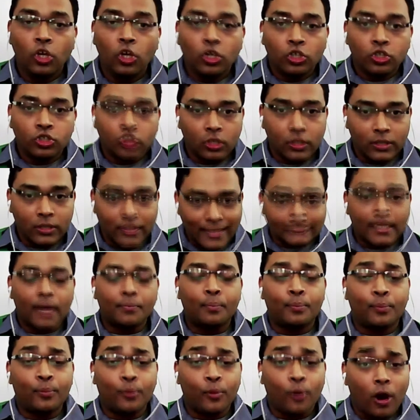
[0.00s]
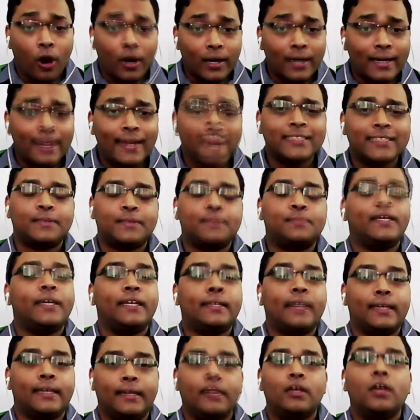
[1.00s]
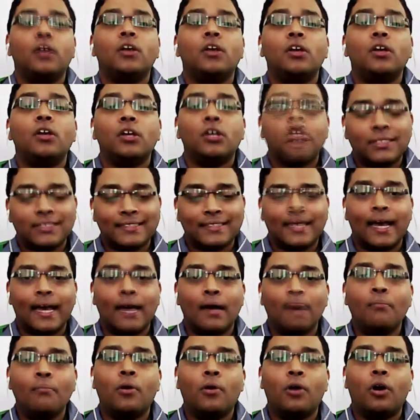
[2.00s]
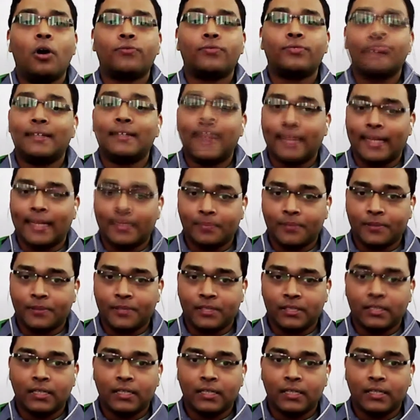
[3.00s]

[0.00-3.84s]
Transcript: So these are, broadly speaking, some of the tips